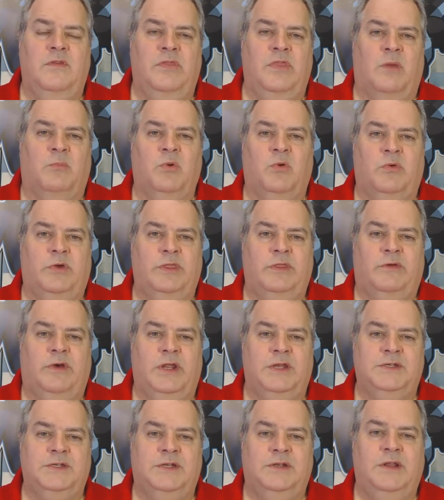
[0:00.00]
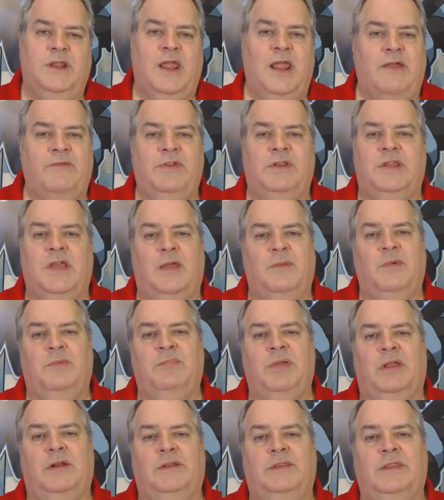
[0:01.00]
number one direction, every time a
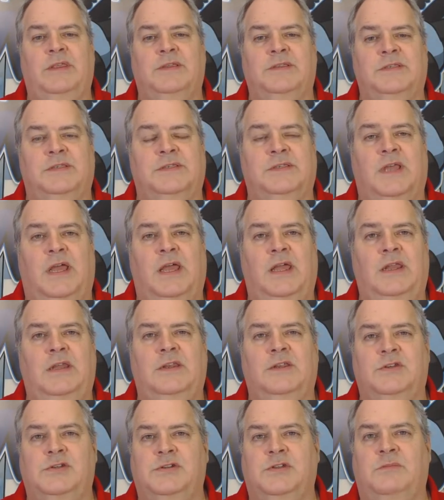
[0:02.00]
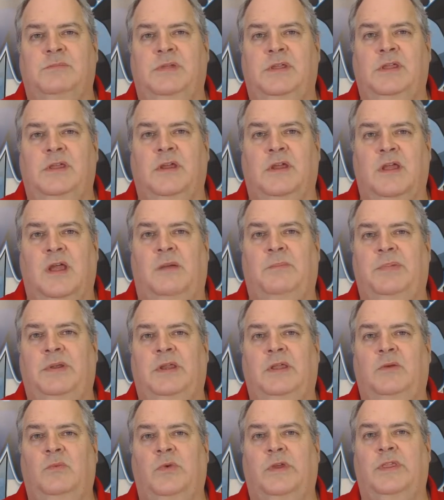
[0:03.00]
penalty is assigned, it should be
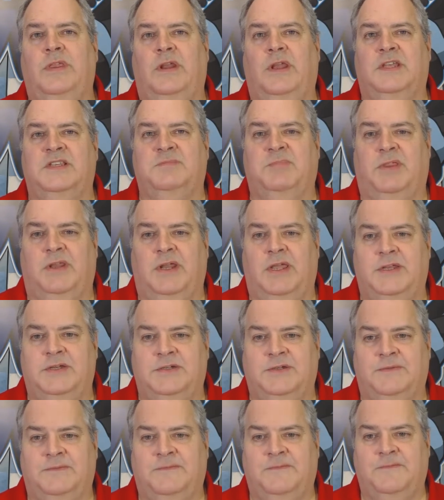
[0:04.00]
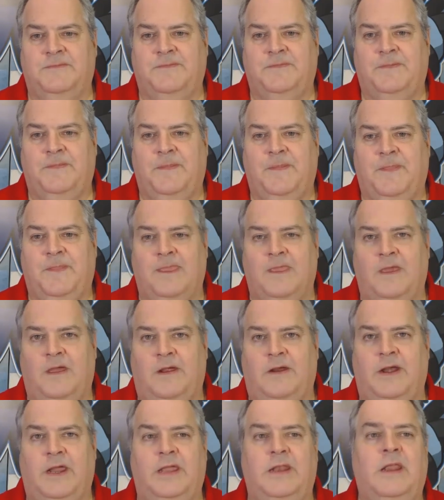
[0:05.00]
accompanied with an explanation.
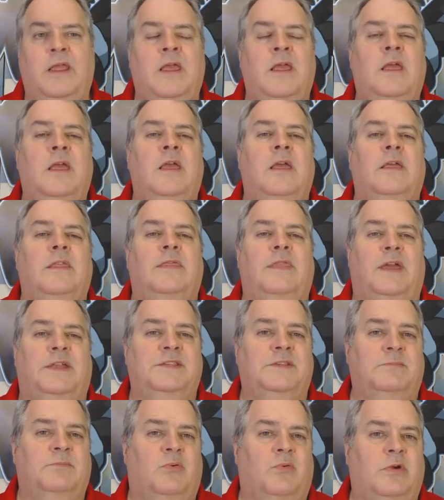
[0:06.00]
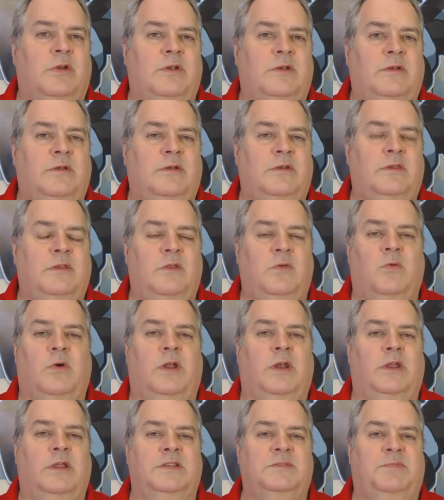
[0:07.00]
All right? That's important. You
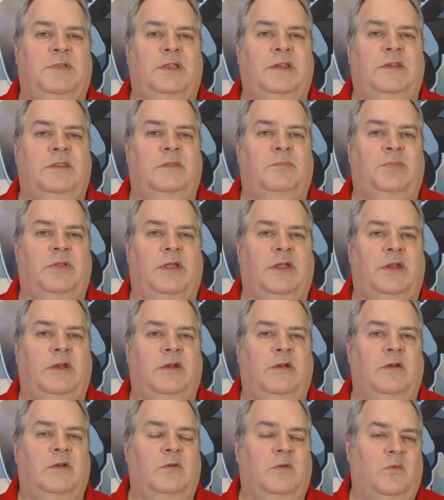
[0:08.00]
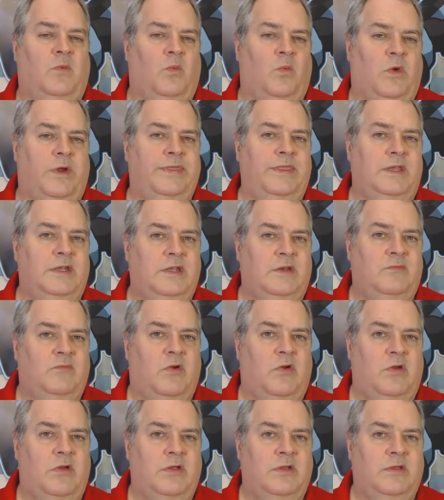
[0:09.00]
want to explain to the player what they did
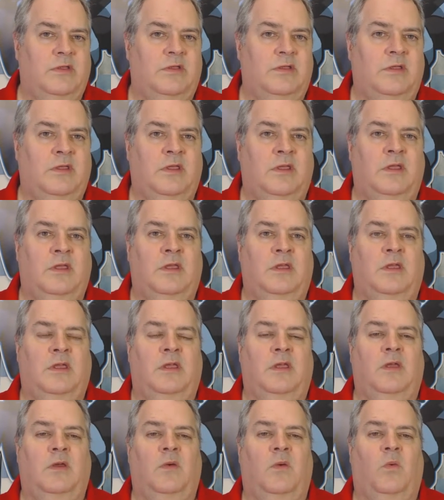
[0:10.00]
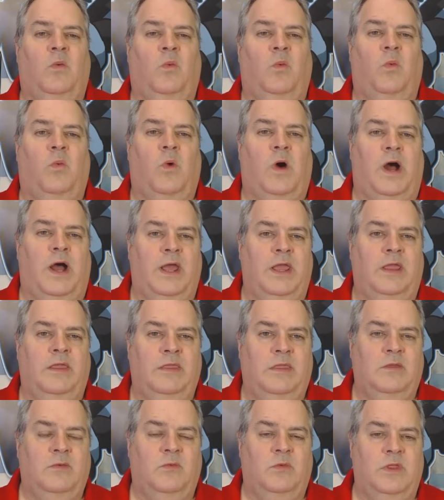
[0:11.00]
wrong,
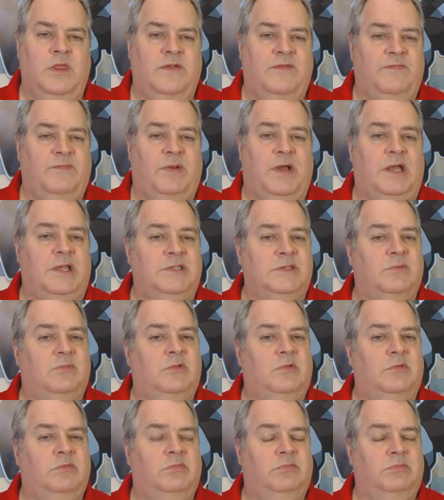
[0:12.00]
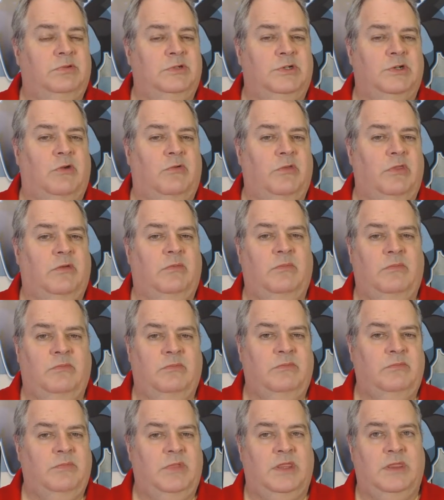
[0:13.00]
why, if possible, show
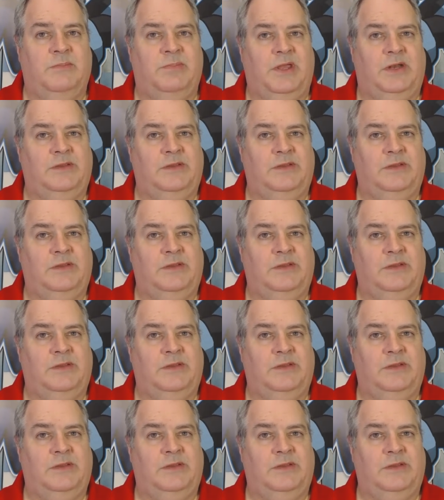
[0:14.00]
them in the